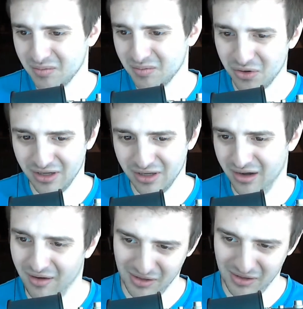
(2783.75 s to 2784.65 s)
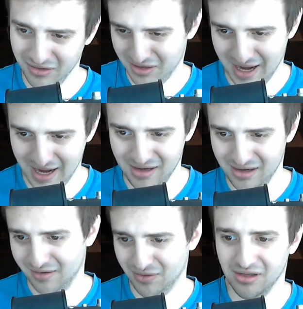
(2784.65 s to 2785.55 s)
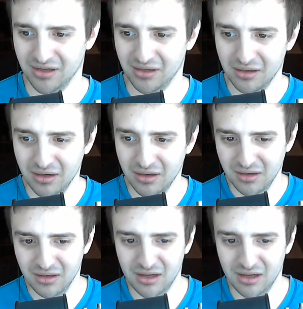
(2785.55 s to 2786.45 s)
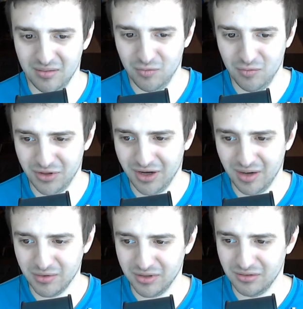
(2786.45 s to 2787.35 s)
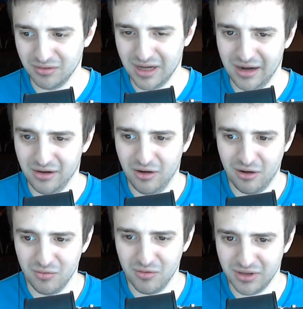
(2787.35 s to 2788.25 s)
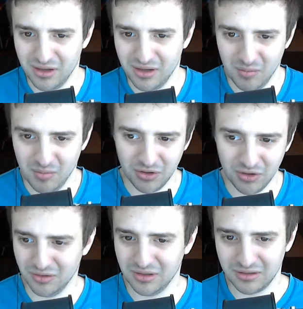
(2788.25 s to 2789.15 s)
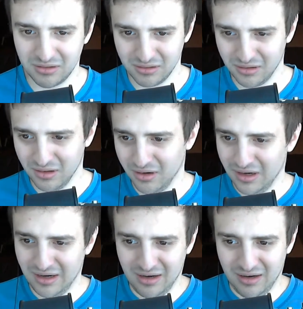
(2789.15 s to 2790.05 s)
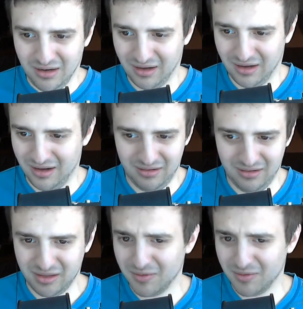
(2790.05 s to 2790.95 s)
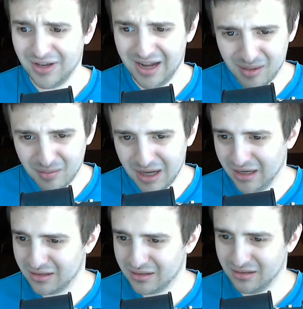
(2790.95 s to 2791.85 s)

pull in every other ad and everything. Where they're able to do that all with Ember, so it's some of it animates,